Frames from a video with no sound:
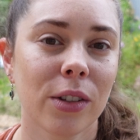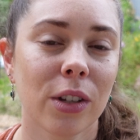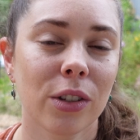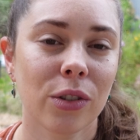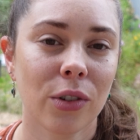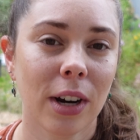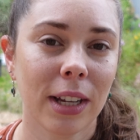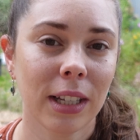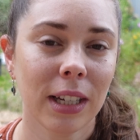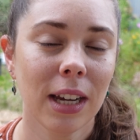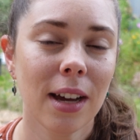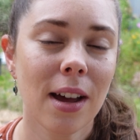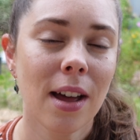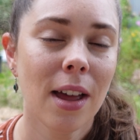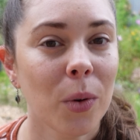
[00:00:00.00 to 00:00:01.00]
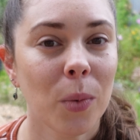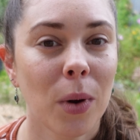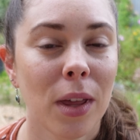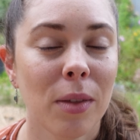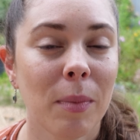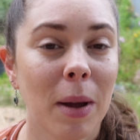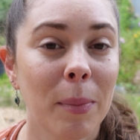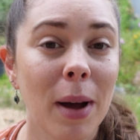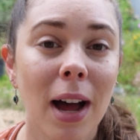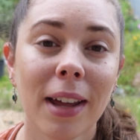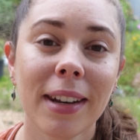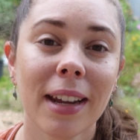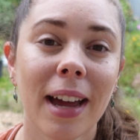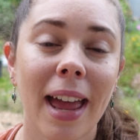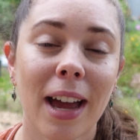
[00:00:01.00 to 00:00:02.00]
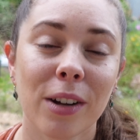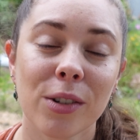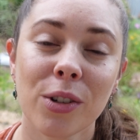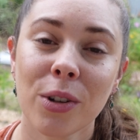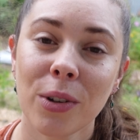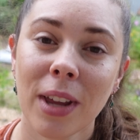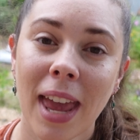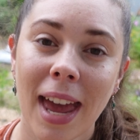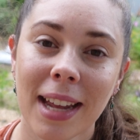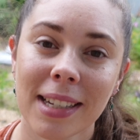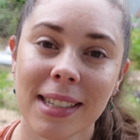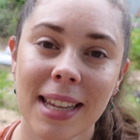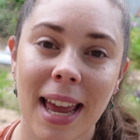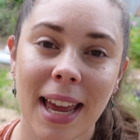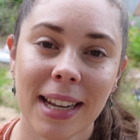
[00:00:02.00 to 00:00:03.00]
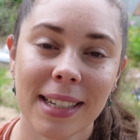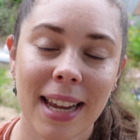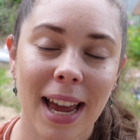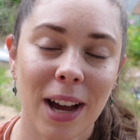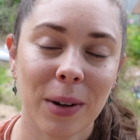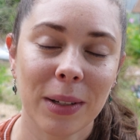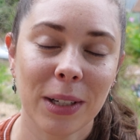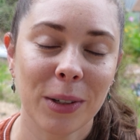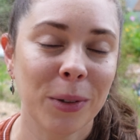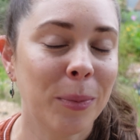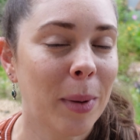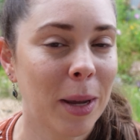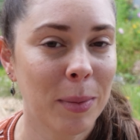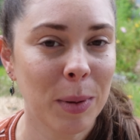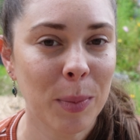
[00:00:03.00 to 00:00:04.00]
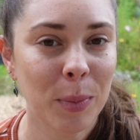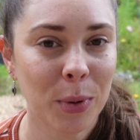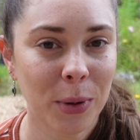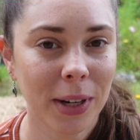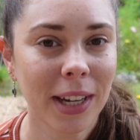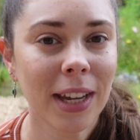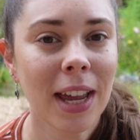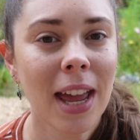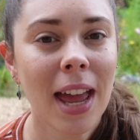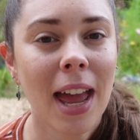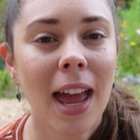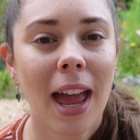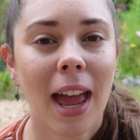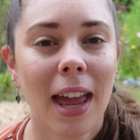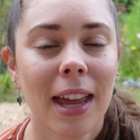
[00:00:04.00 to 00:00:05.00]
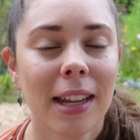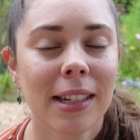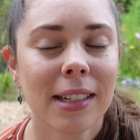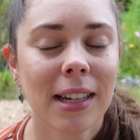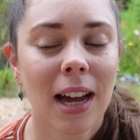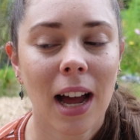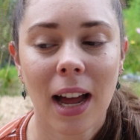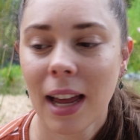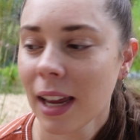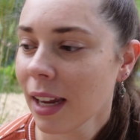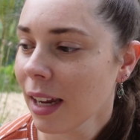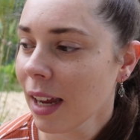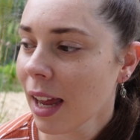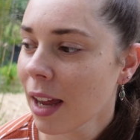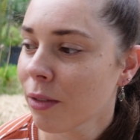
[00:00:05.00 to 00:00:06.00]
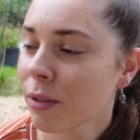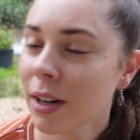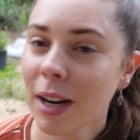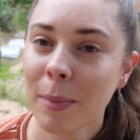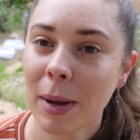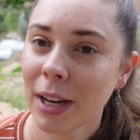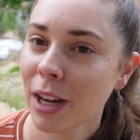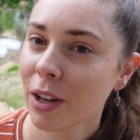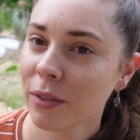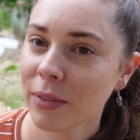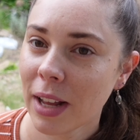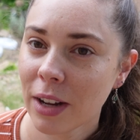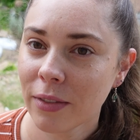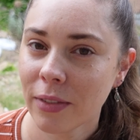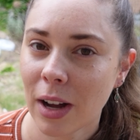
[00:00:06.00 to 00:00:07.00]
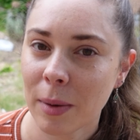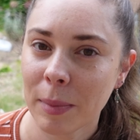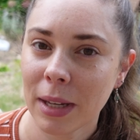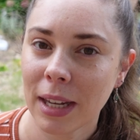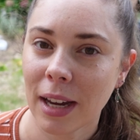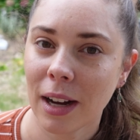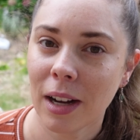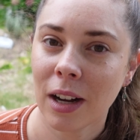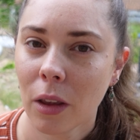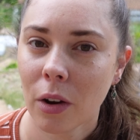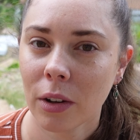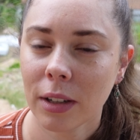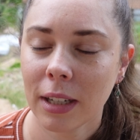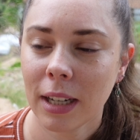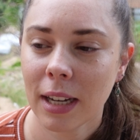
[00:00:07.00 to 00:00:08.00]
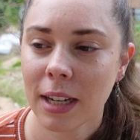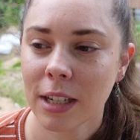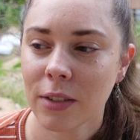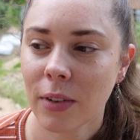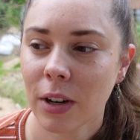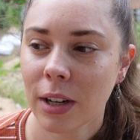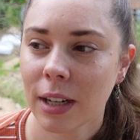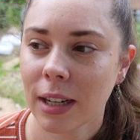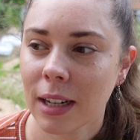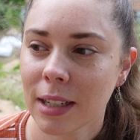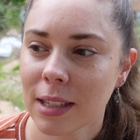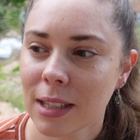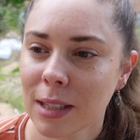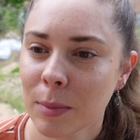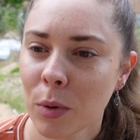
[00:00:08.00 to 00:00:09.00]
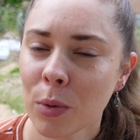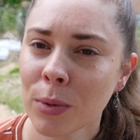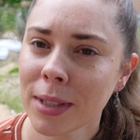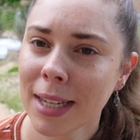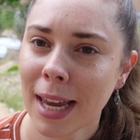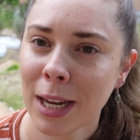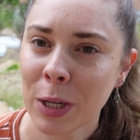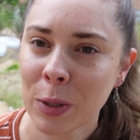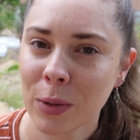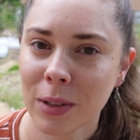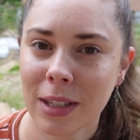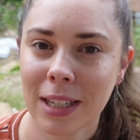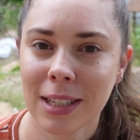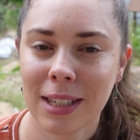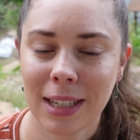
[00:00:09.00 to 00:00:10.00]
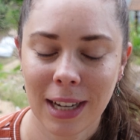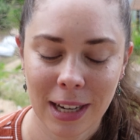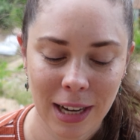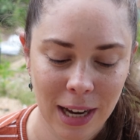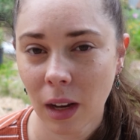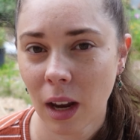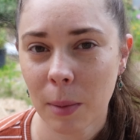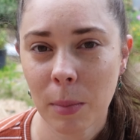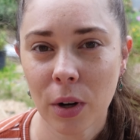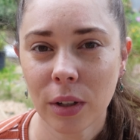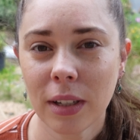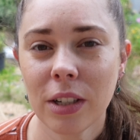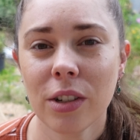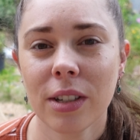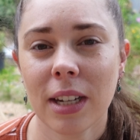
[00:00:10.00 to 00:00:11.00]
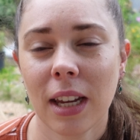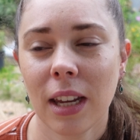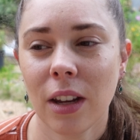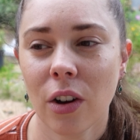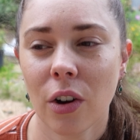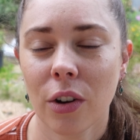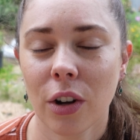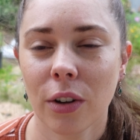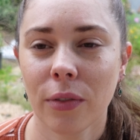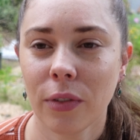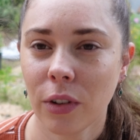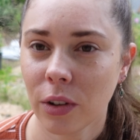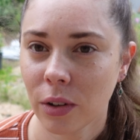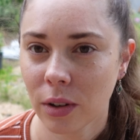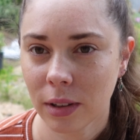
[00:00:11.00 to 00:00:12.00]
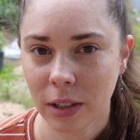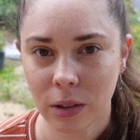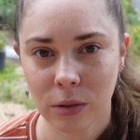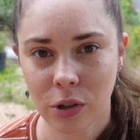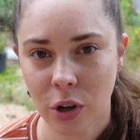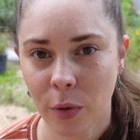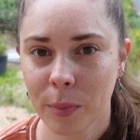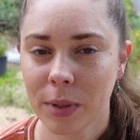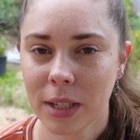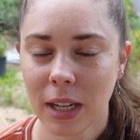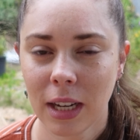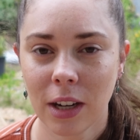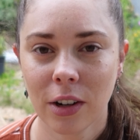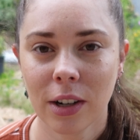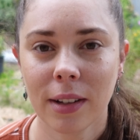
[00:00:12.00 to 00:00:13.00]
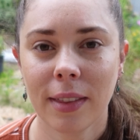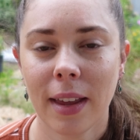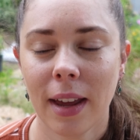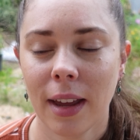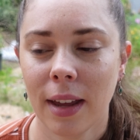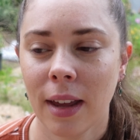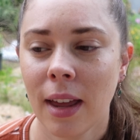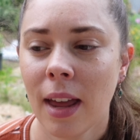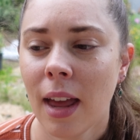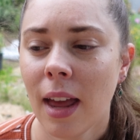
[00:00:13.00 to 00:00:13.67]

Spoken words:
Australia, with my partner, our 2 cats and our little baby boy. And I run a backyard flower farm here, only it is very small scale this year. I'm only just taking on a few little jobs here and there